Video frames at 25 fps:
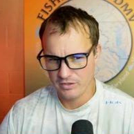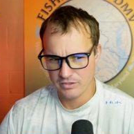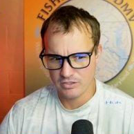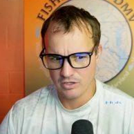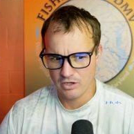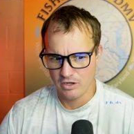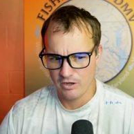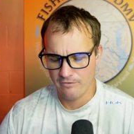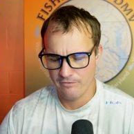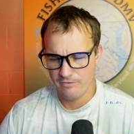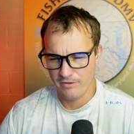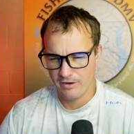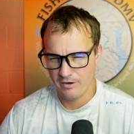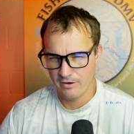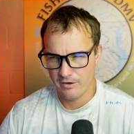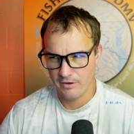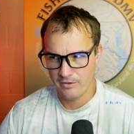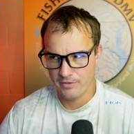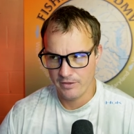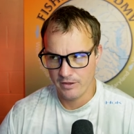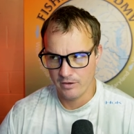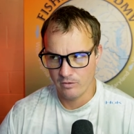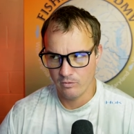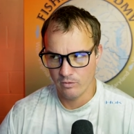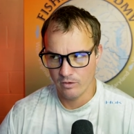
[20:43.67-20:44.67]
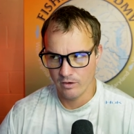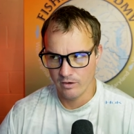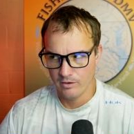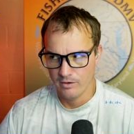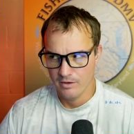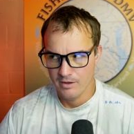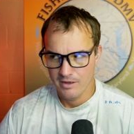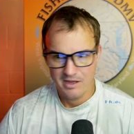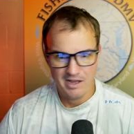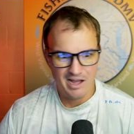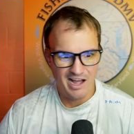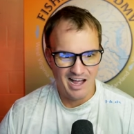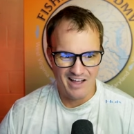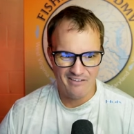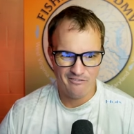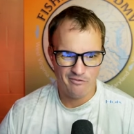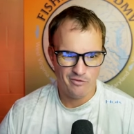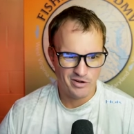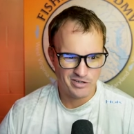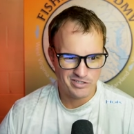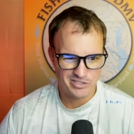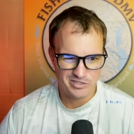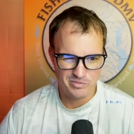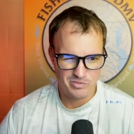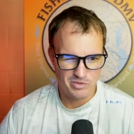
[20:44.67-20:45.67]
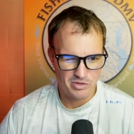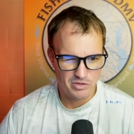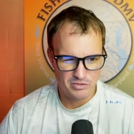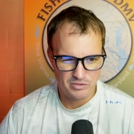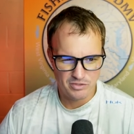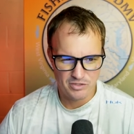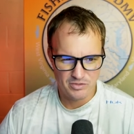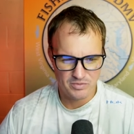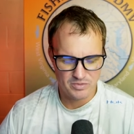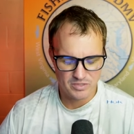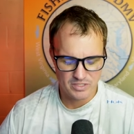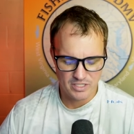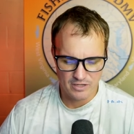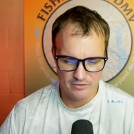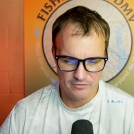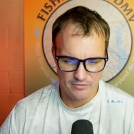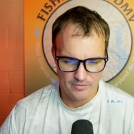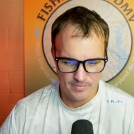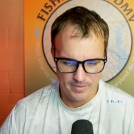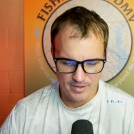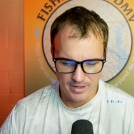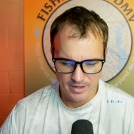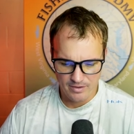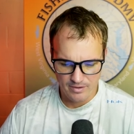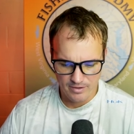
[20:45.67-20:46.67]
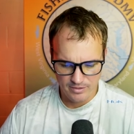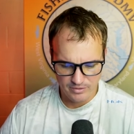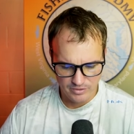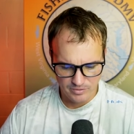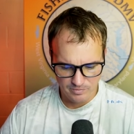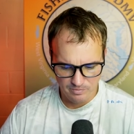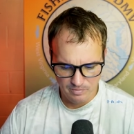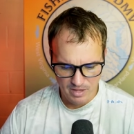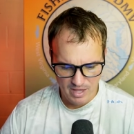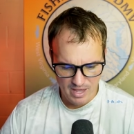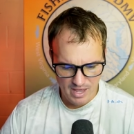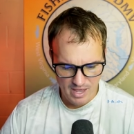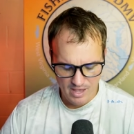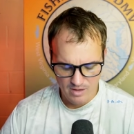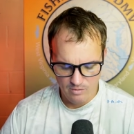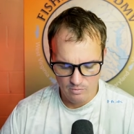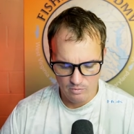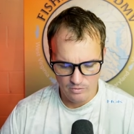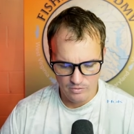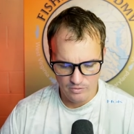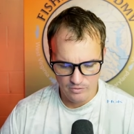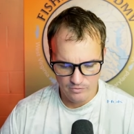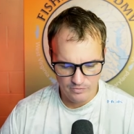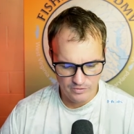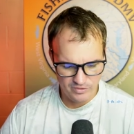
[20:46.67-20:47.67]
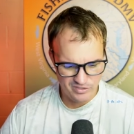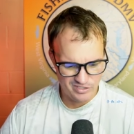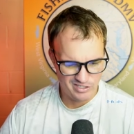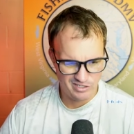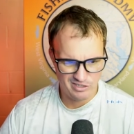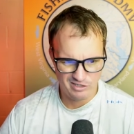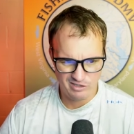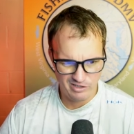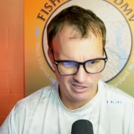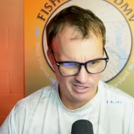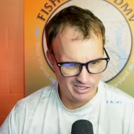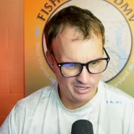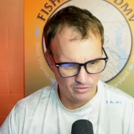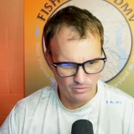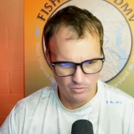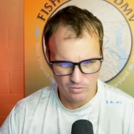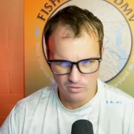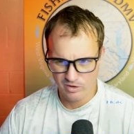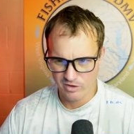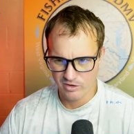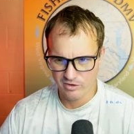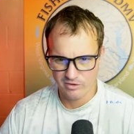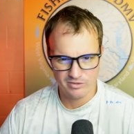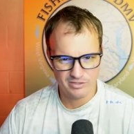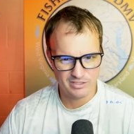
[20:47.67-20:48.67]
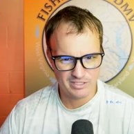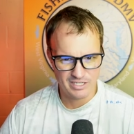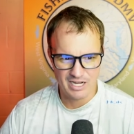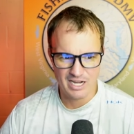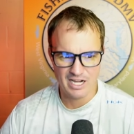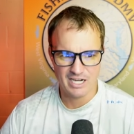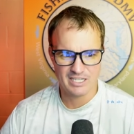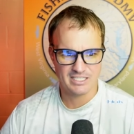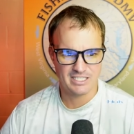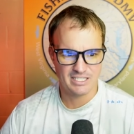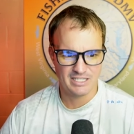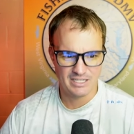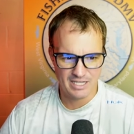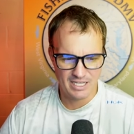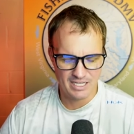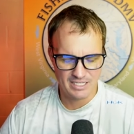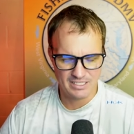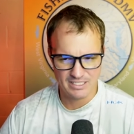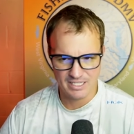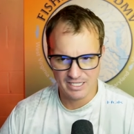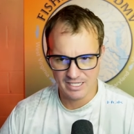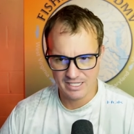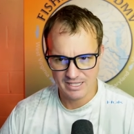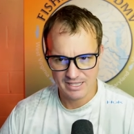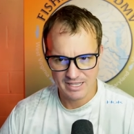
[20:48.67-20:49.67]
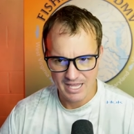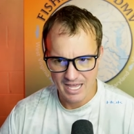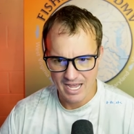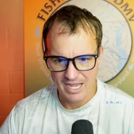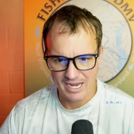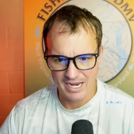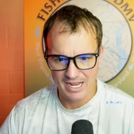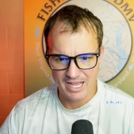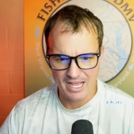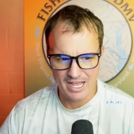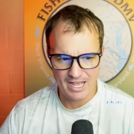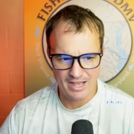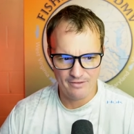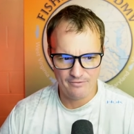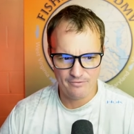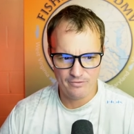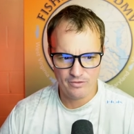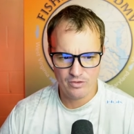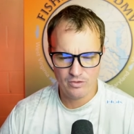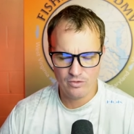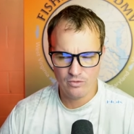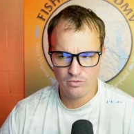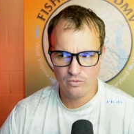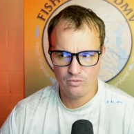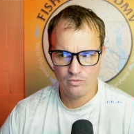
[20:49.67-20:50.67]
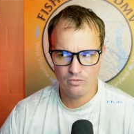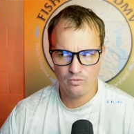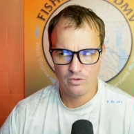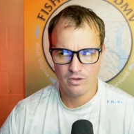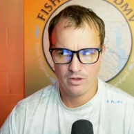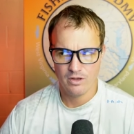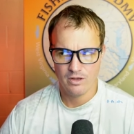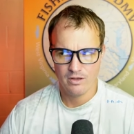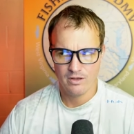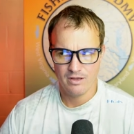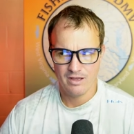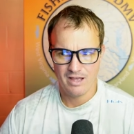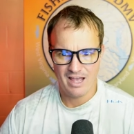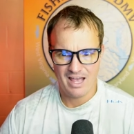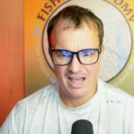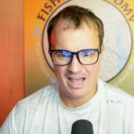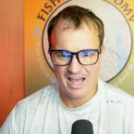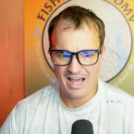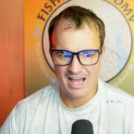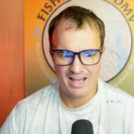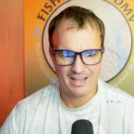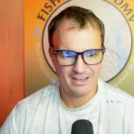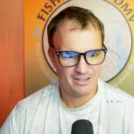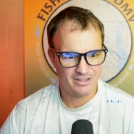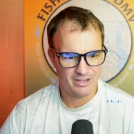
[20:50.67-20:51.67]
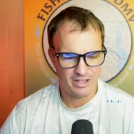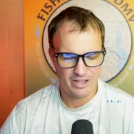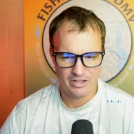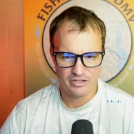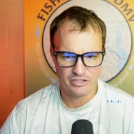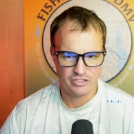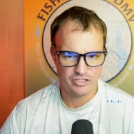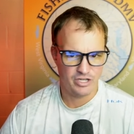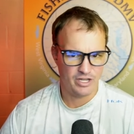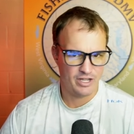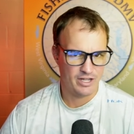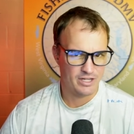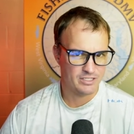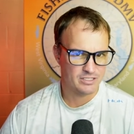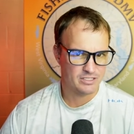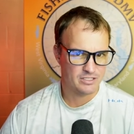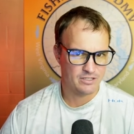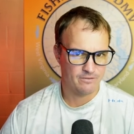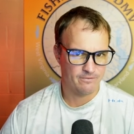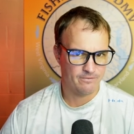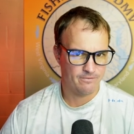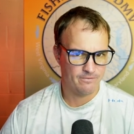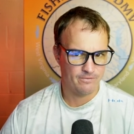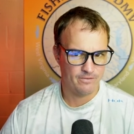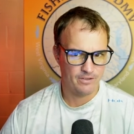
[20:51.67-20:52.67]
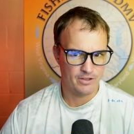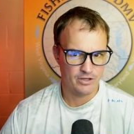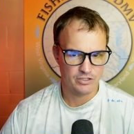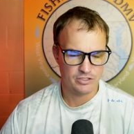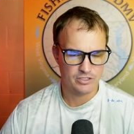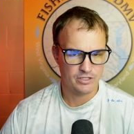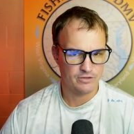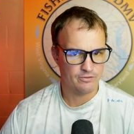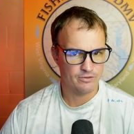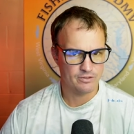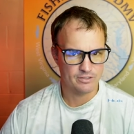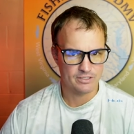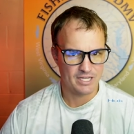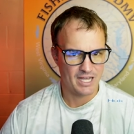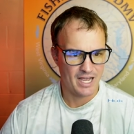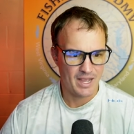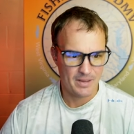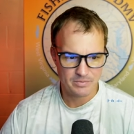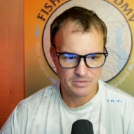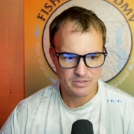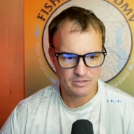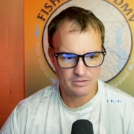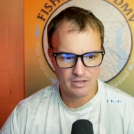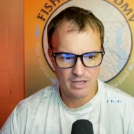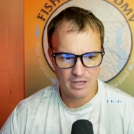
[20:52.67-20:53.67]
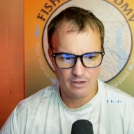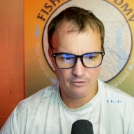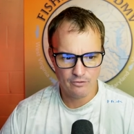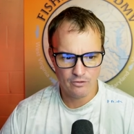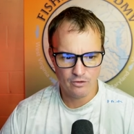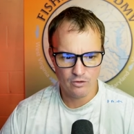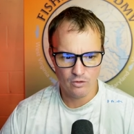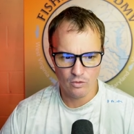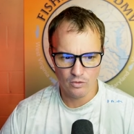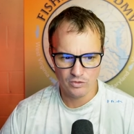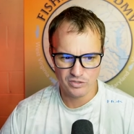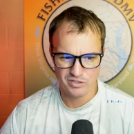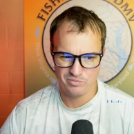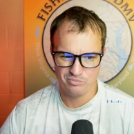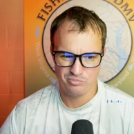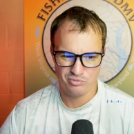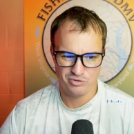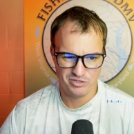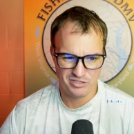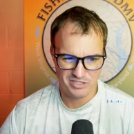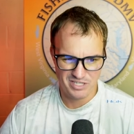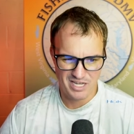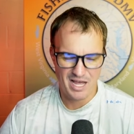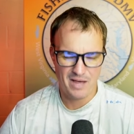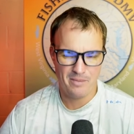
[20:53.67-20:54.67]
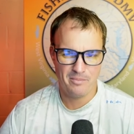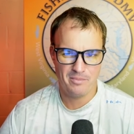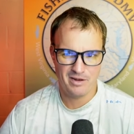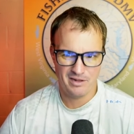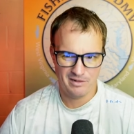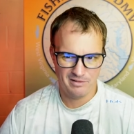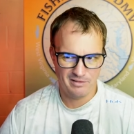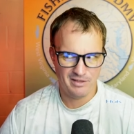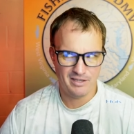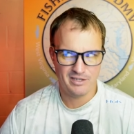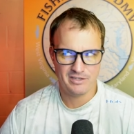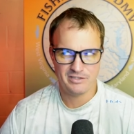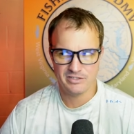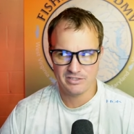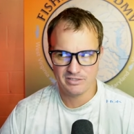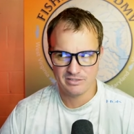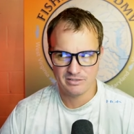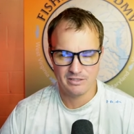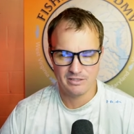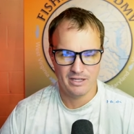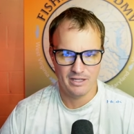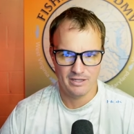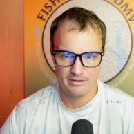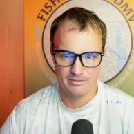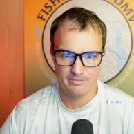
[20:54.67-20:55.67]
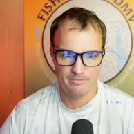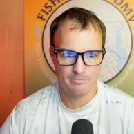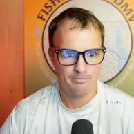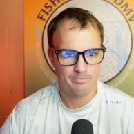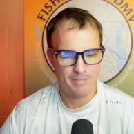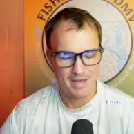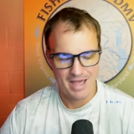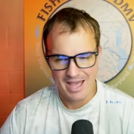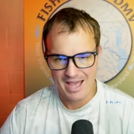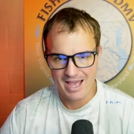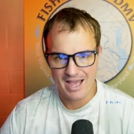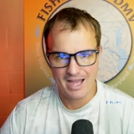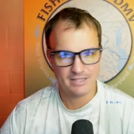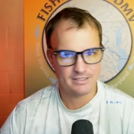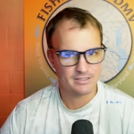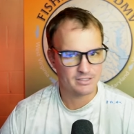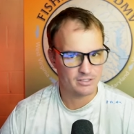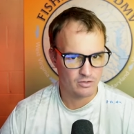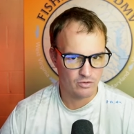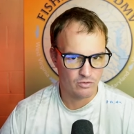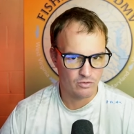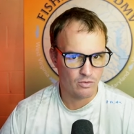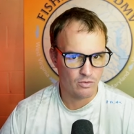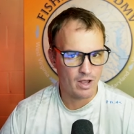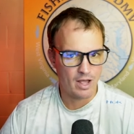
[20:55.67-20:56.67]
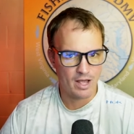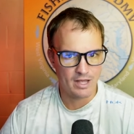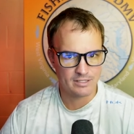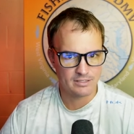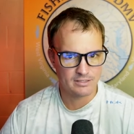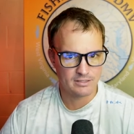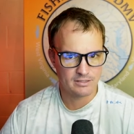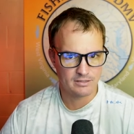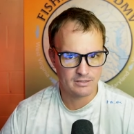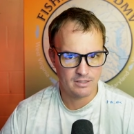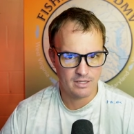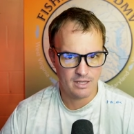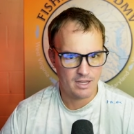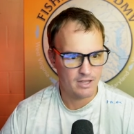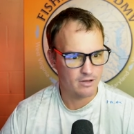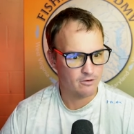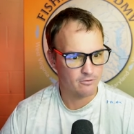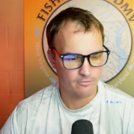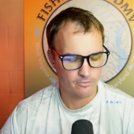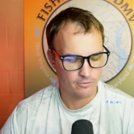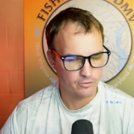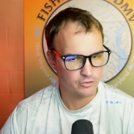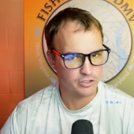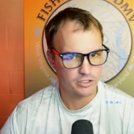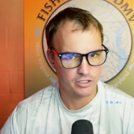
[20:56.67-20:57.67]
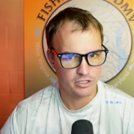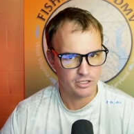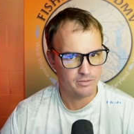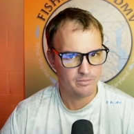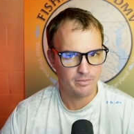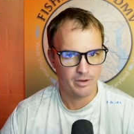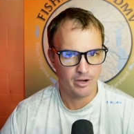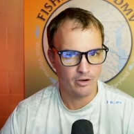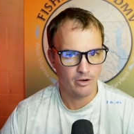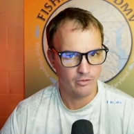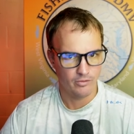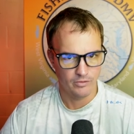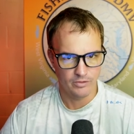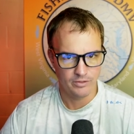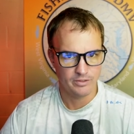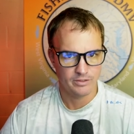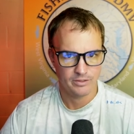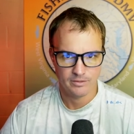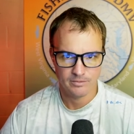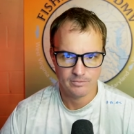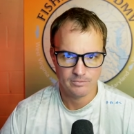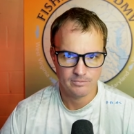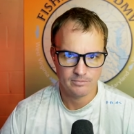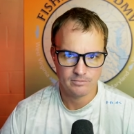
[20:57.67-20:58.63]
this off air, I think, where I've watched some YouTube stuff about in Japan where they're fishing clear water docks and things like that. Have you had a chance to fish different types of cover, or is it predominantly just like pads and grass in Virginia and Maryland?